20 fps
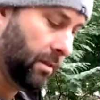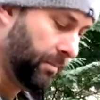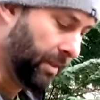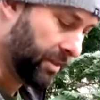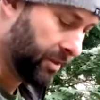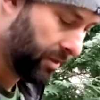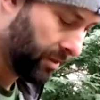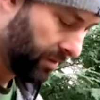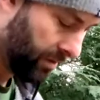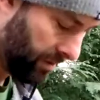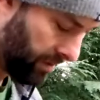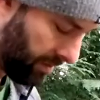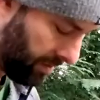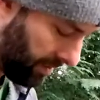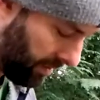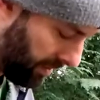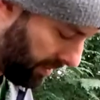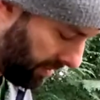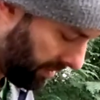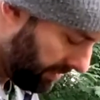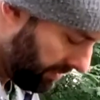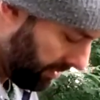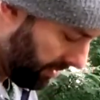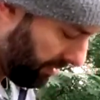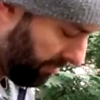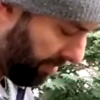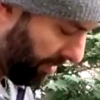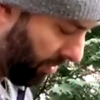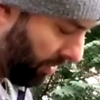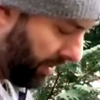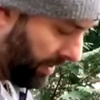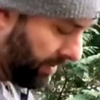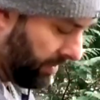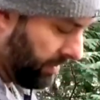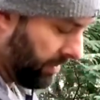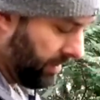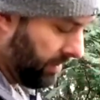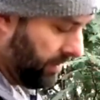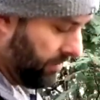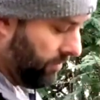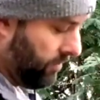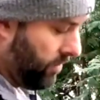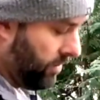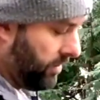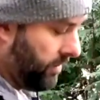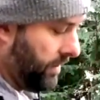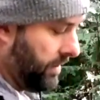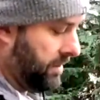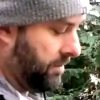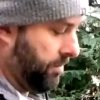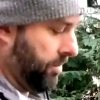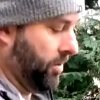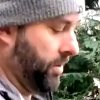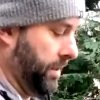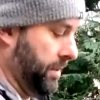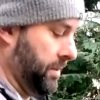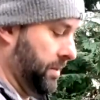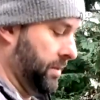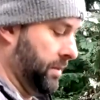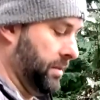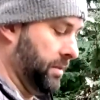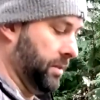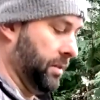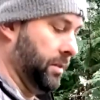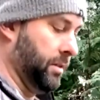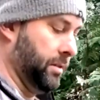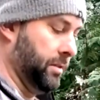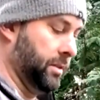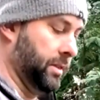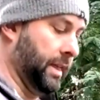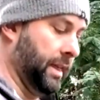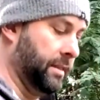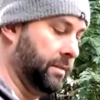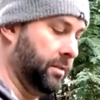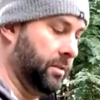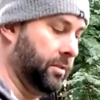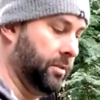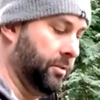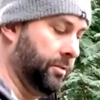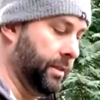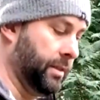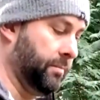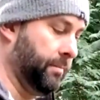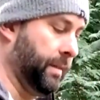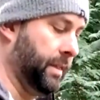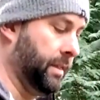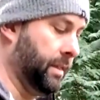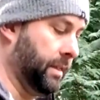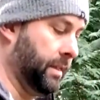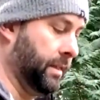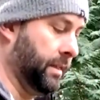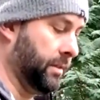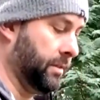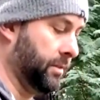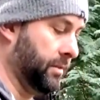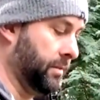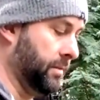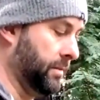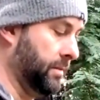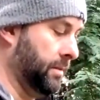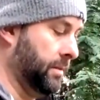mentioned, there's 2 pockets, and in one of these pockets there's a standard USB connection.